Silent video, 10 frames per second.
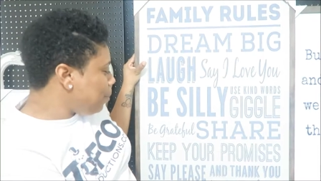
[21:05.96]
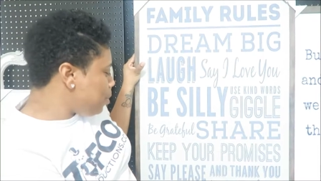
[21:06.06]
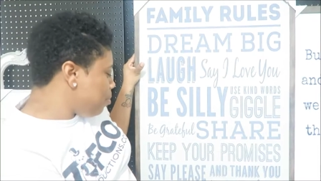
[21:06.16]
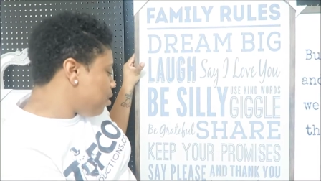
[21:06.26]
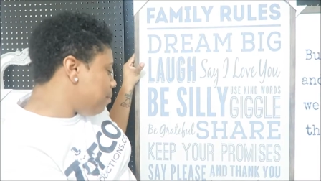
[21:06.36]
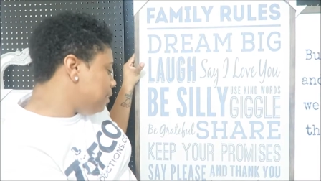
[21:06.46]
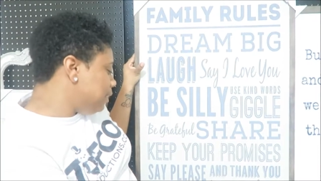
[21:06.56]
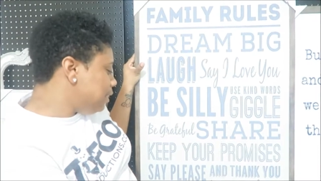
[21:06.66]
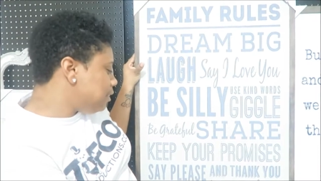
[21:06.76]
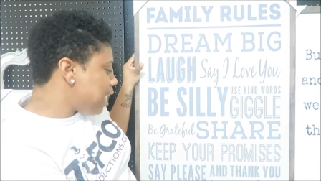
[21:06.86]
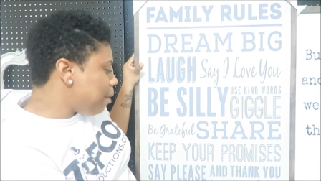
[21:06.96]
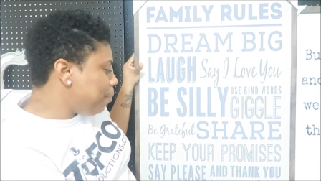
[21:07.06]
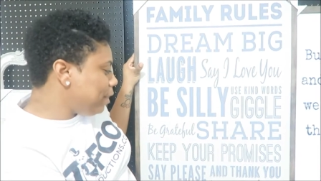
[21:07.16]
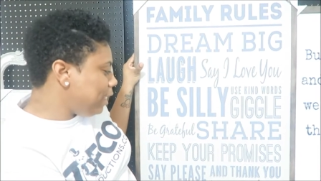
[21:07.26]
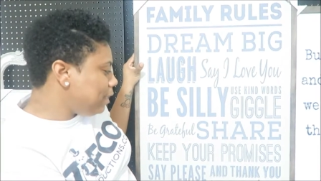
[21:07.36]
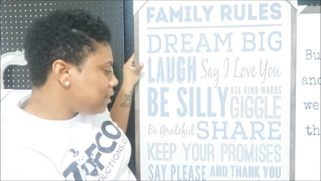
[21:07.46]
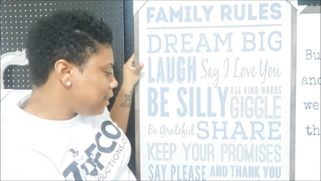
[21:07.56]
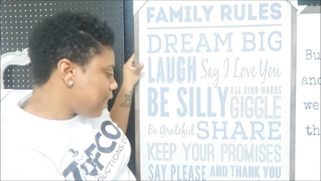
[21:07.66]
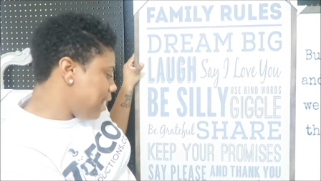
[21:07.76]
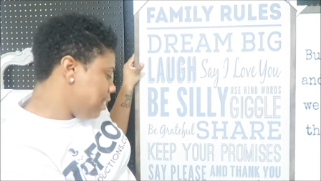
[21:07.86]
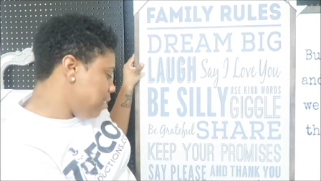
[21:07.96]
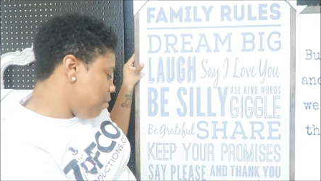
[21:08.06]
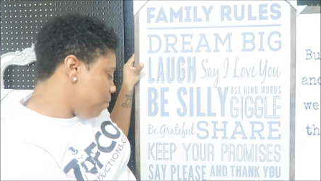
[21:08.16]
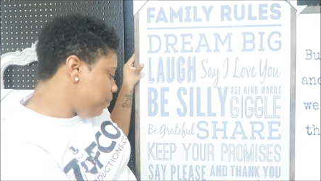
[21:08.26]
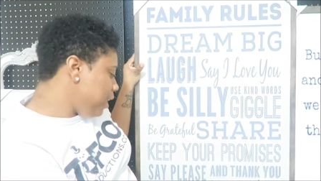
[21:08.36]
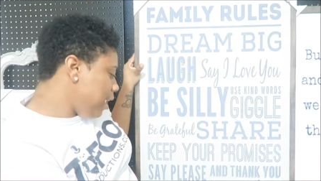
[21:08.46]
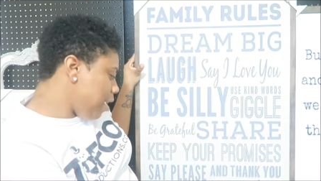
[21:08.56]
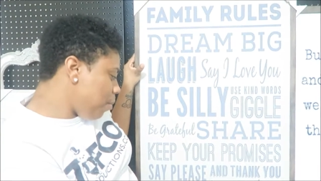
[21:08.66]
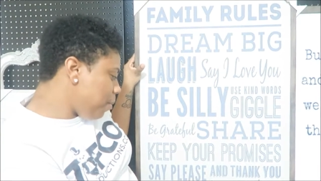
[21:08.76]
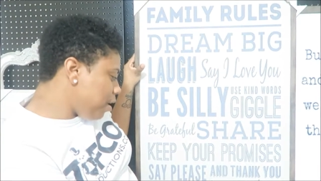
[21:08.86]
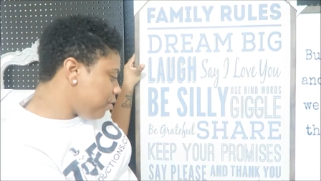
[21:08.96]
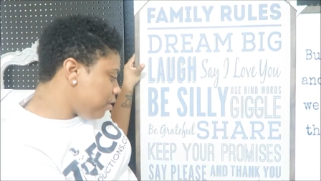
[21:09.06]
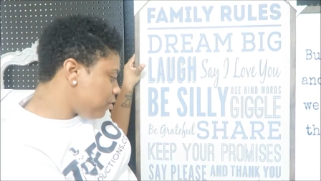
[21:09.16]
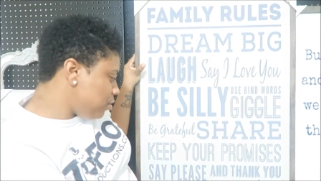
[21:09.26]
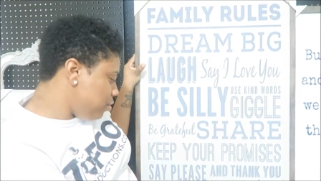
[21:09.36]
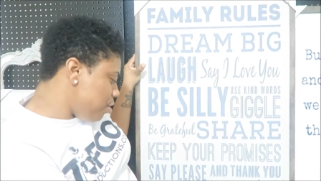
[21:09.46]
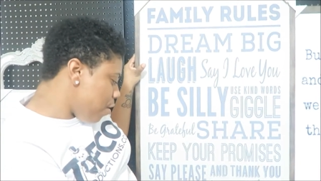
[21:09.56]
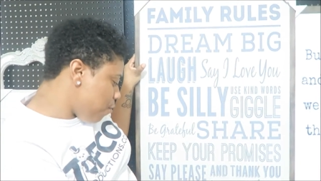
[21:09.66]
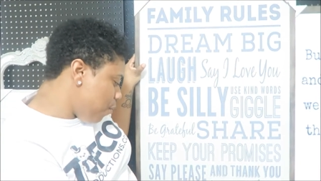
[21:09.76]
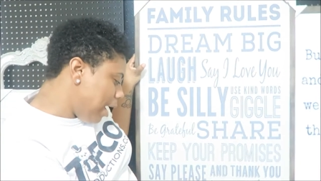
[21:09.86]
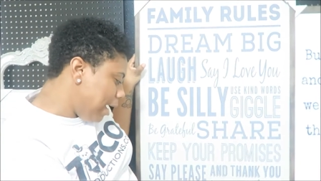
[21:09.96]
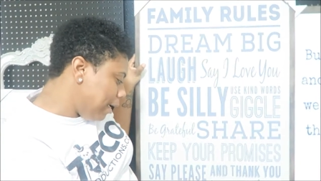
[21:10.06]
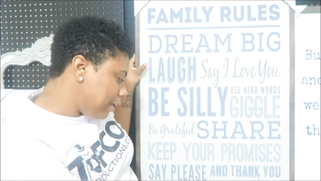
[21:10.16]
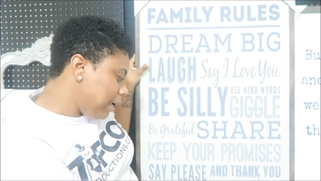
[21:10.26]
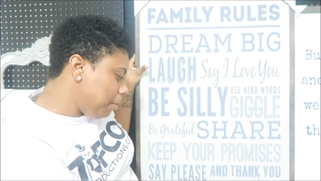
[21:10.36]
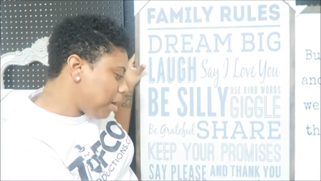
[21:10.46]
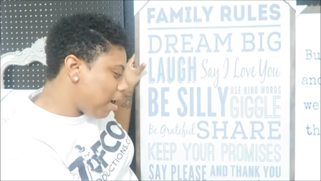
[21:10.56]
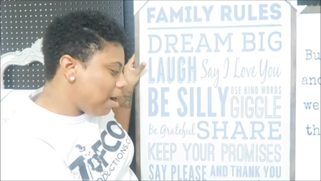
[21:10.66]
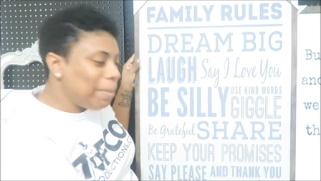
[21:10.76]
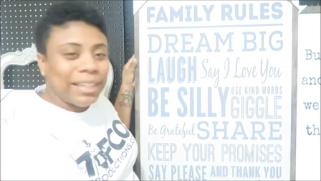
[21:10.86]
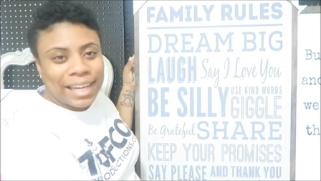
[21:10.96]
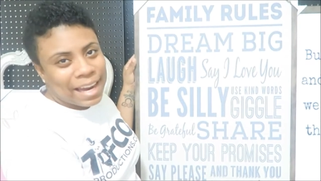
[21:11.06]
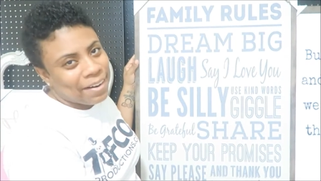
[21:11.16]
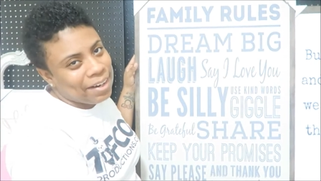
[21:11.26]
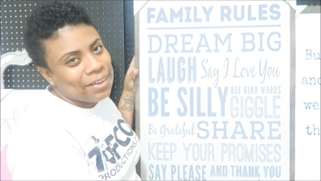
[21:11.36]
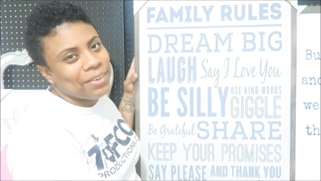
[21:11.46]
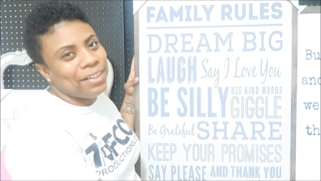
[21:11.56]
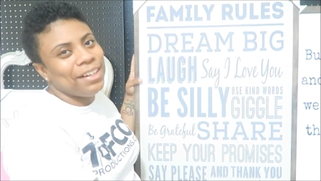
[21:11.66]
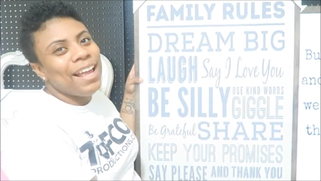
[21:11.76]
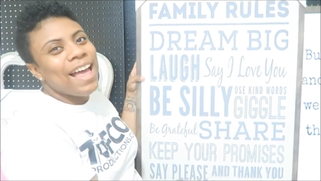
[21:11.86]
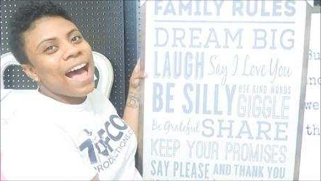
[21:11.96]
keep your promises, say please and thank you, help others, don't whine, keep calm and carry on.